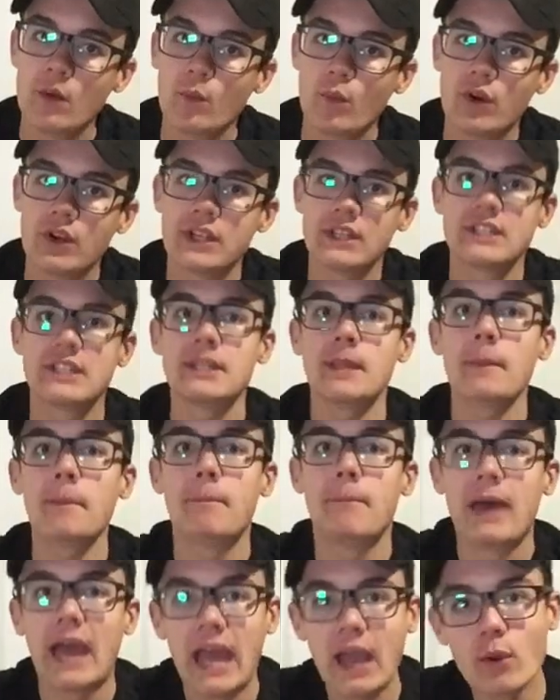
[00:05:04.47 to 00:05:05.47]
was the
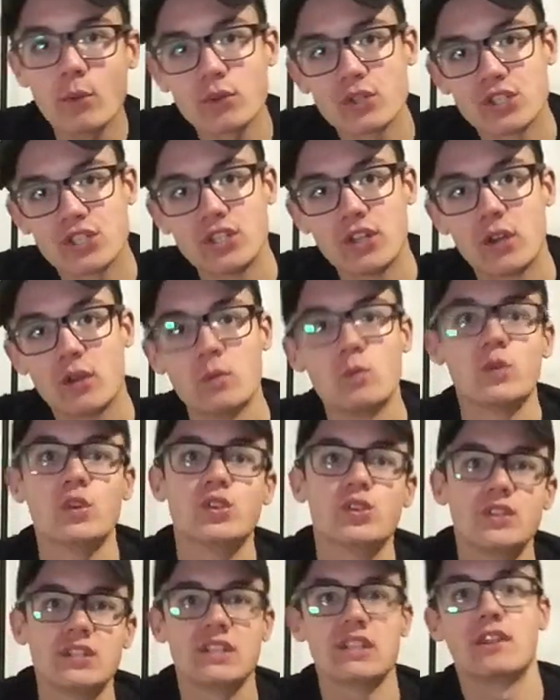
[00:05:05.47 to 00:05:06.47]
Power Stone,
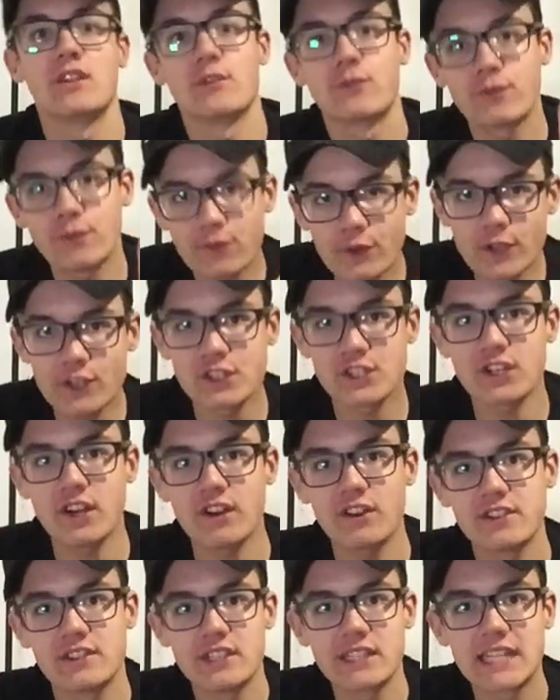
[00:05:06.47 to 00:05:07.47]
which was in the first
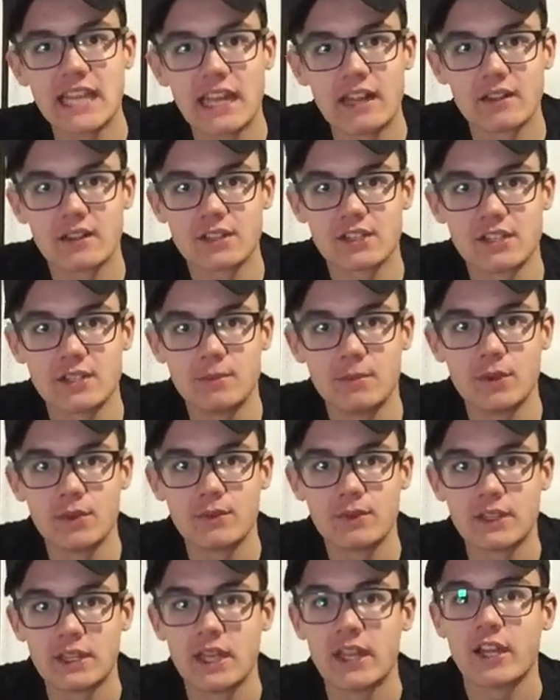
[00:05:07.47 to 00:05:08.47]
Guardians of the Galaxy
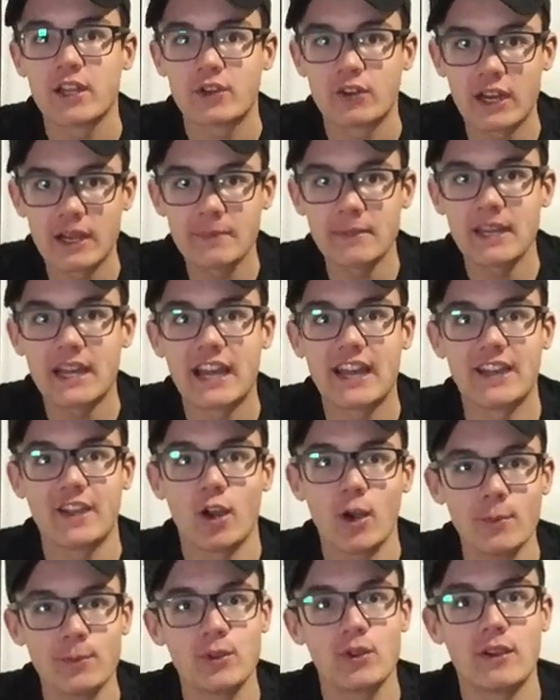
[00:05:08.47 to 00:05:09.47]
movie. Grandma, I
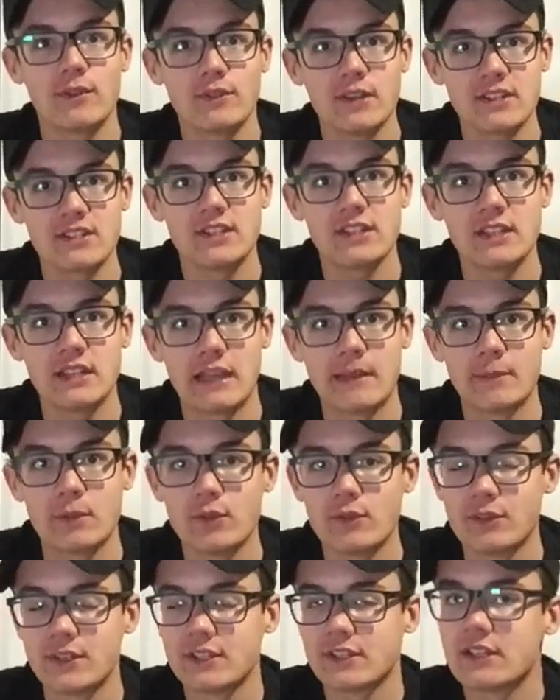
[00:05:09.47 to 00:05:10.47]
hope you have not seen that
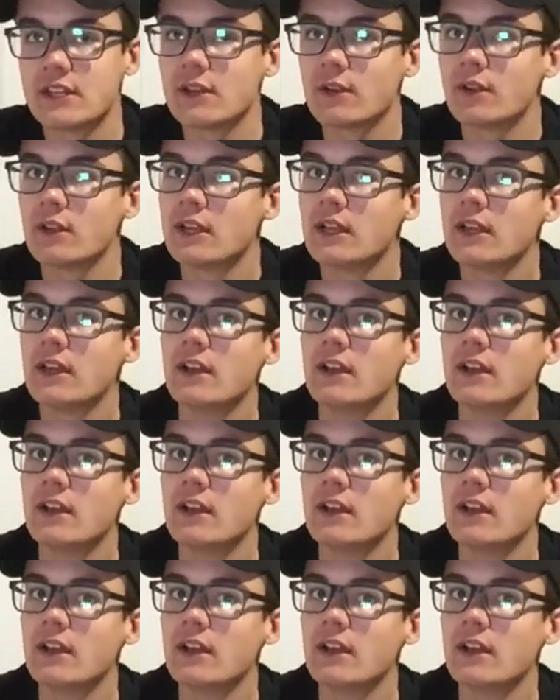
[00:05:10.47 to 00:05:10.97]
movie still.